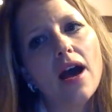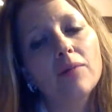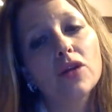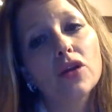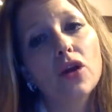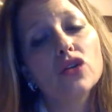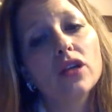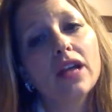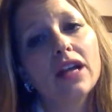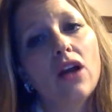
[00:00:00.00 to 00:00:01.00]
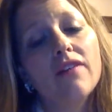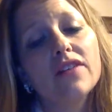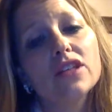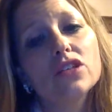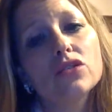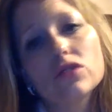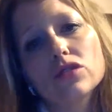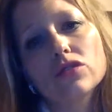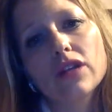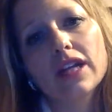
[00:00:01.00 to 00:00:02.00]
your Coach Online Office, News
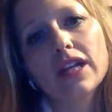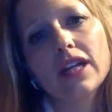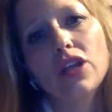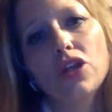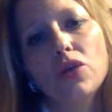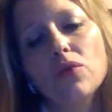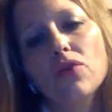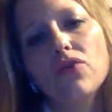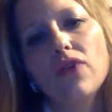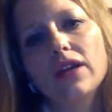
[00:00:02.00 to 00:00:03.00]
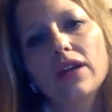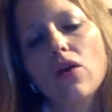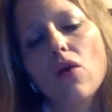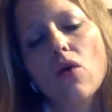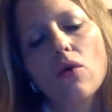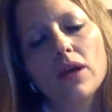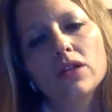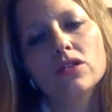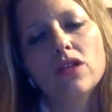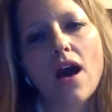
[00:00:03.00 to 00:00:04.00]
and Training, you will find a whole
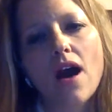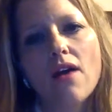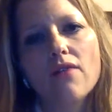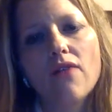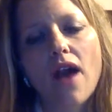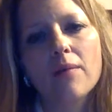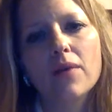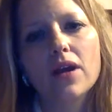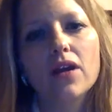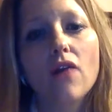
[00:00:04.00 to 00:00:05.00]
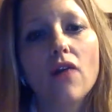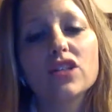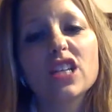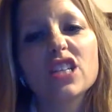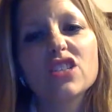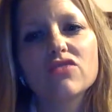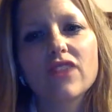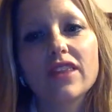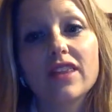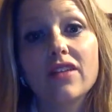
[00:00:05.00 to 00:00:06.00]
bunch of conversations
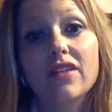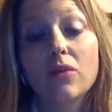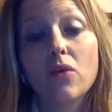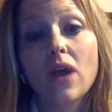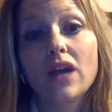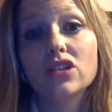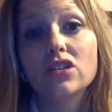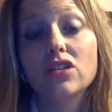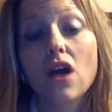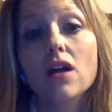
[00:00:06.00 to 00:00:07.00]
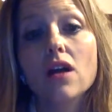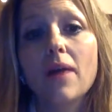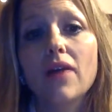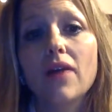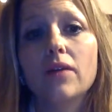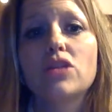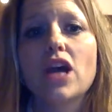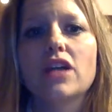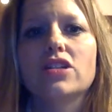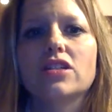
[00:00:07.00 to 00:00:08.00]
right there that will actually talk about the
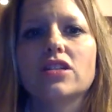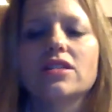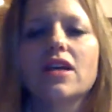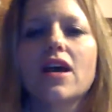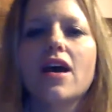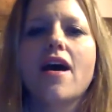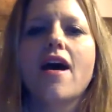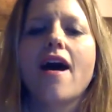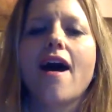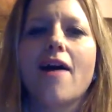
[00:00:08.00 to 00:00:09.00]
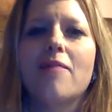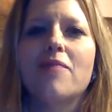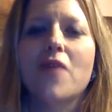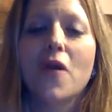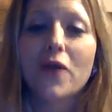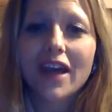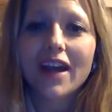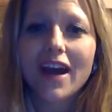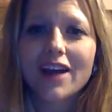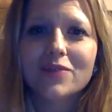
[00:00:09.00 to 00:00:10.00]
objections. Okay,
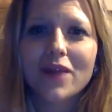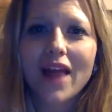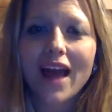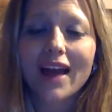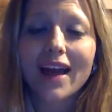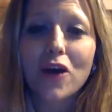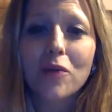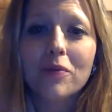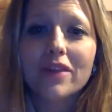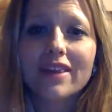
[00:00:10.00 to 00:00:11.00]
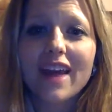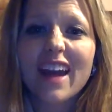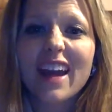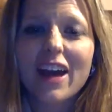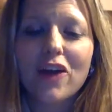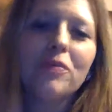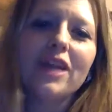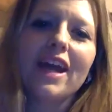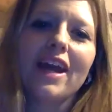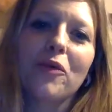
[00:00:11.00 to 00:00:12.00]
guys, well, I hope that helped,
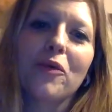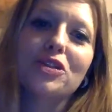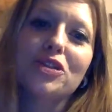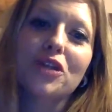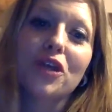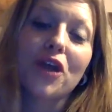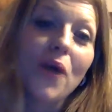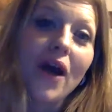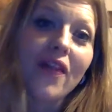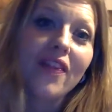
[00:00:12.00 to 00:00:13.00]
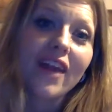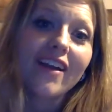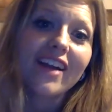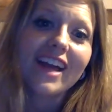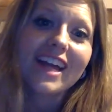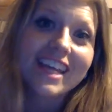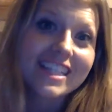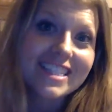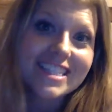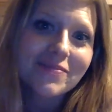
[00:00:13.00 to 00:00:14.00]
and I want you to go out there and get
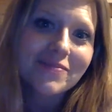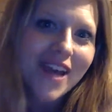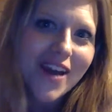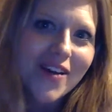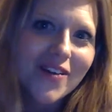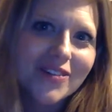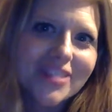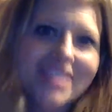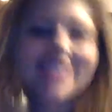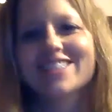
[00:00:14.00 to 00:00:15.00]
some no's.